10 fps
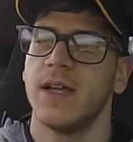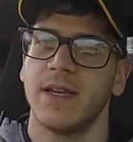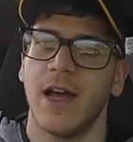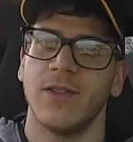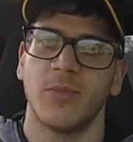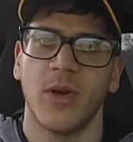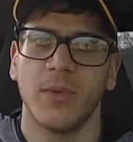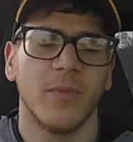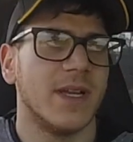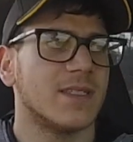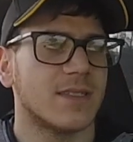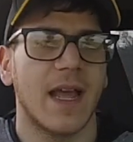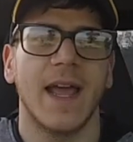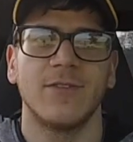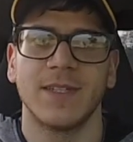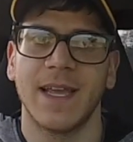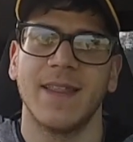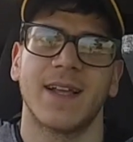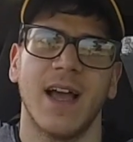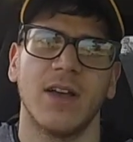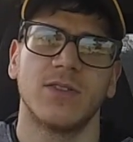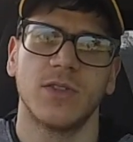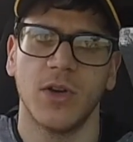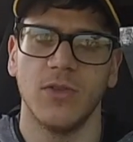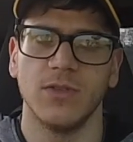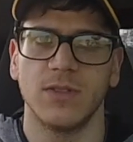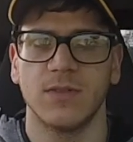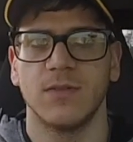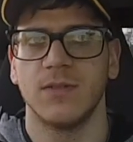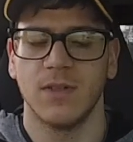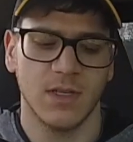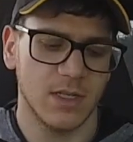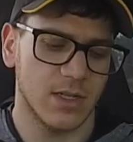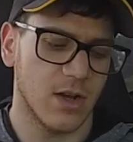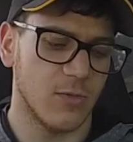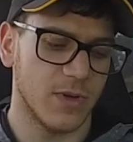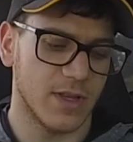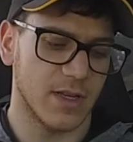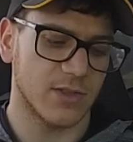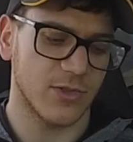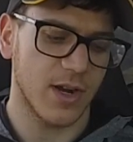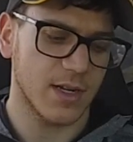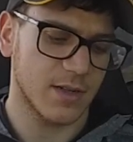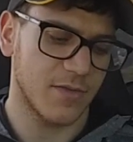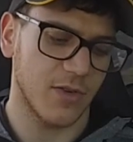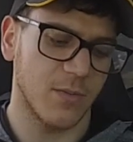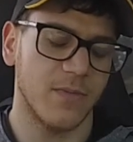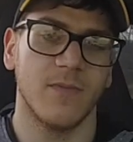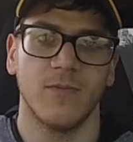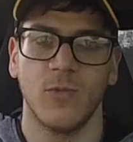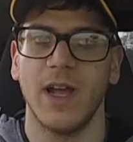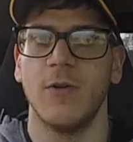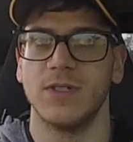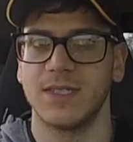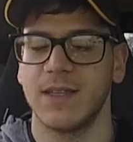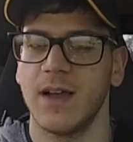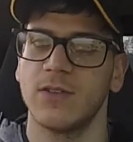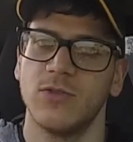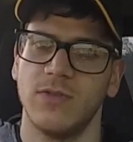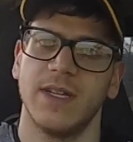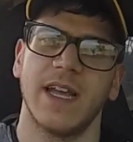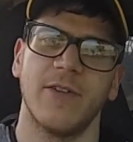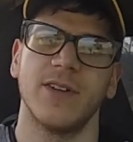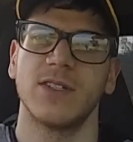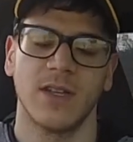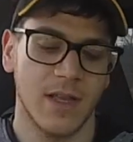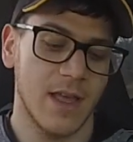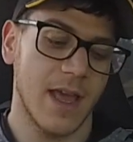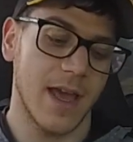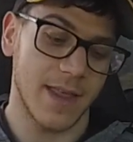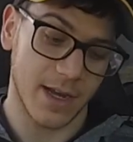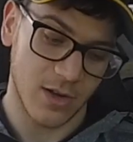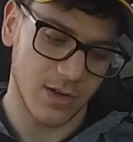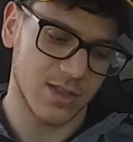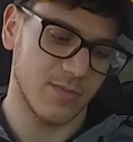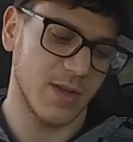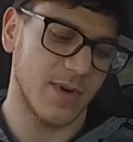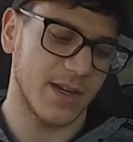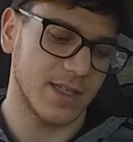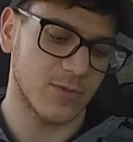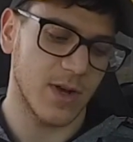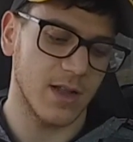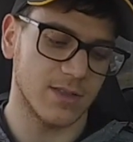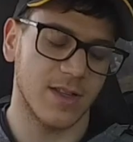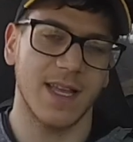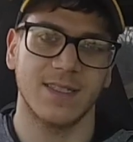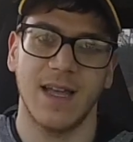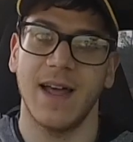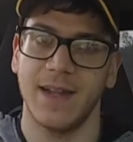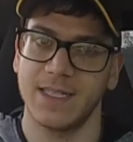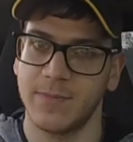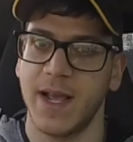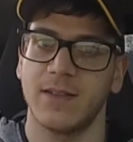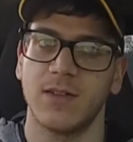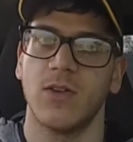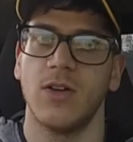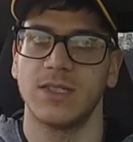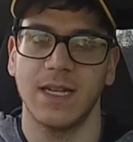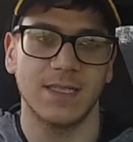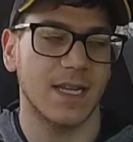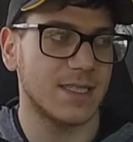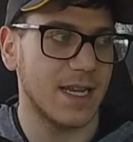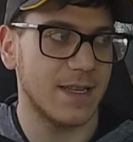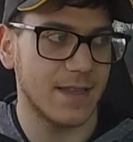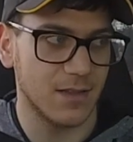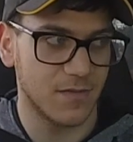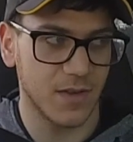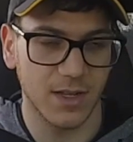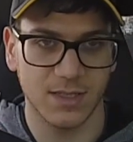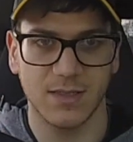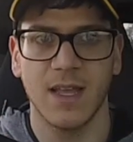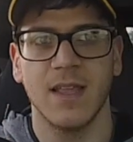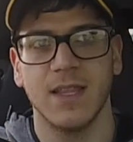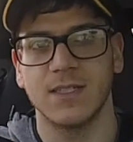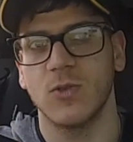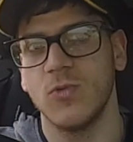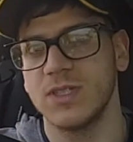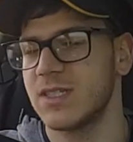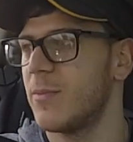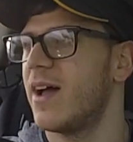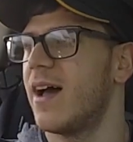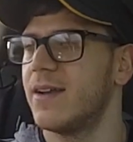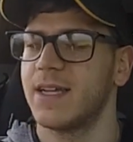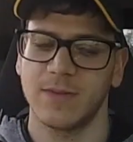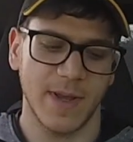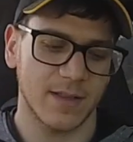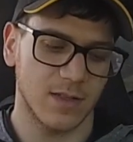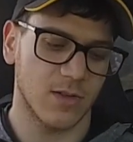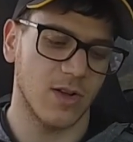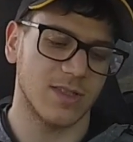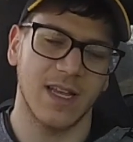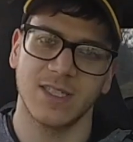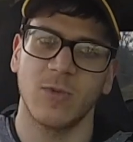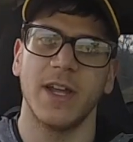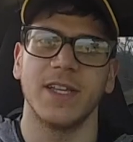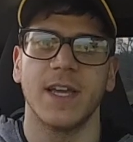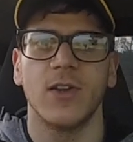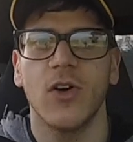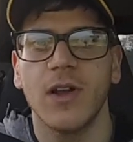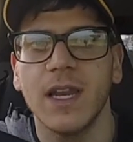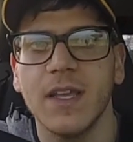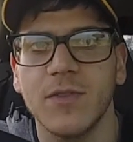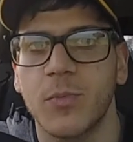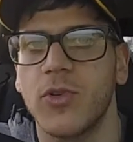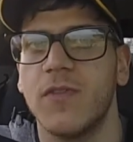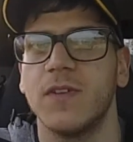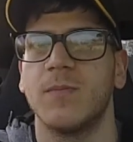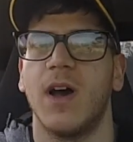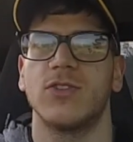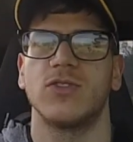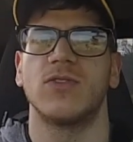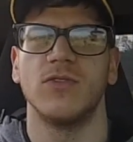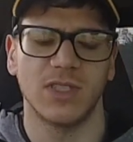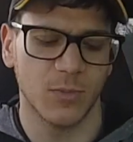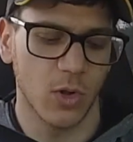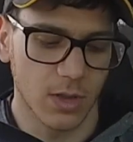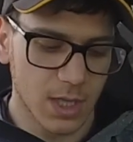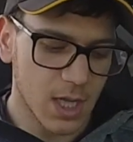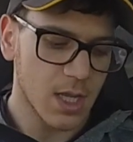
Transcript: Now the problem is I had to get the car towed, you know, with a truck from where I was stuck to the garage, and that costed me money as well. So that's unexpected cost. As I said at the first, there's always some unexpected cost. That's why you cannot leave your profit margin too small.